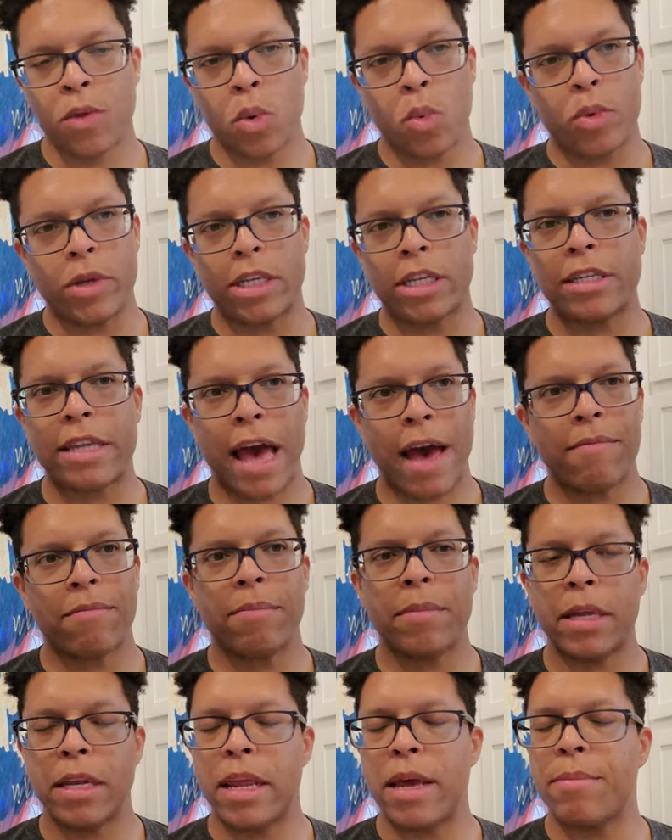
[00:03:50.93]
We just
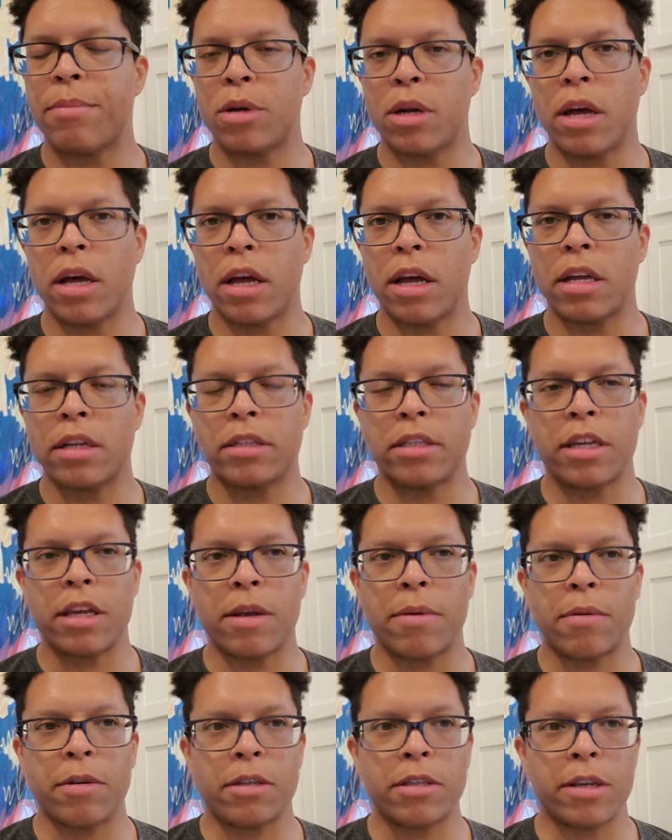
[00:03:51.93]
haven't been able to,
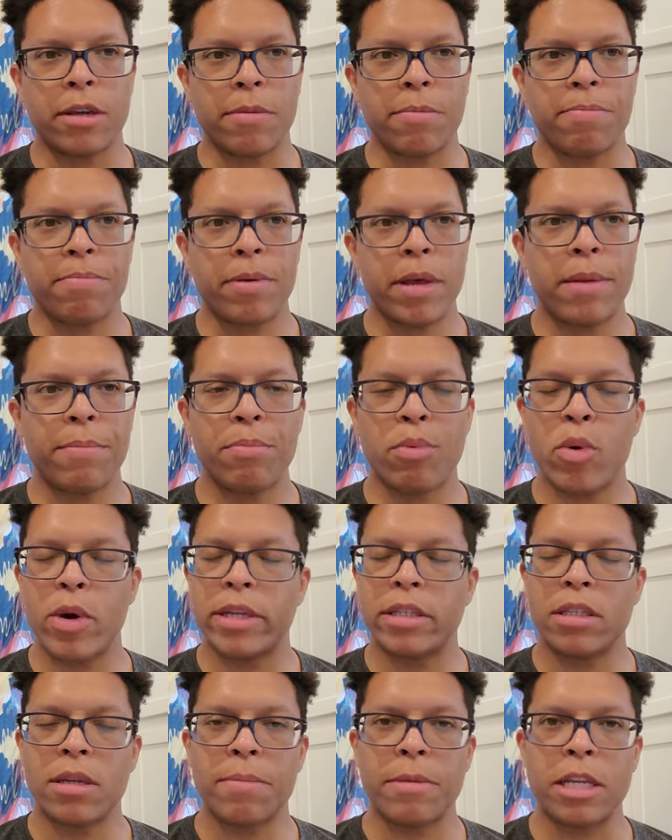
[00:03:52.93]
to to
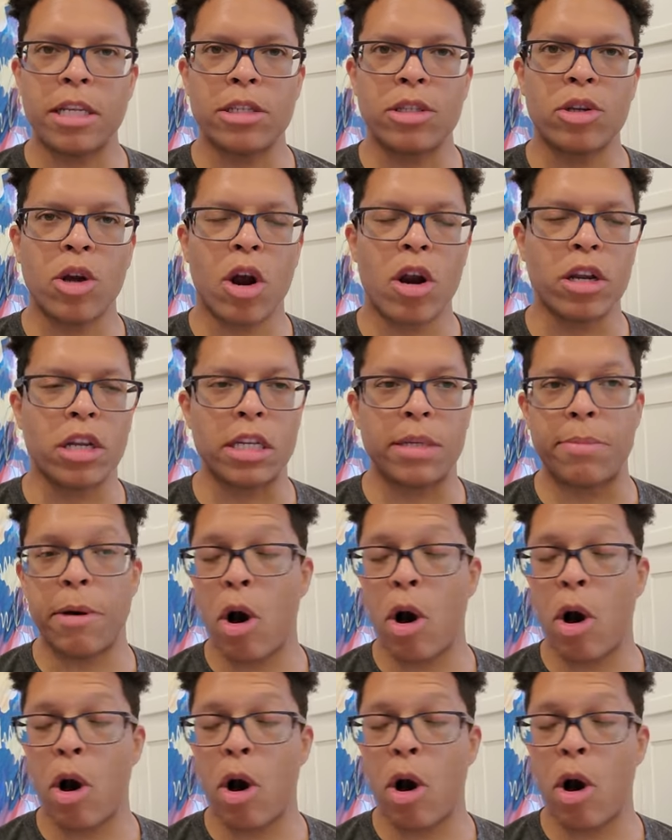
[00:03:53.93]
pinpoint some of these targets,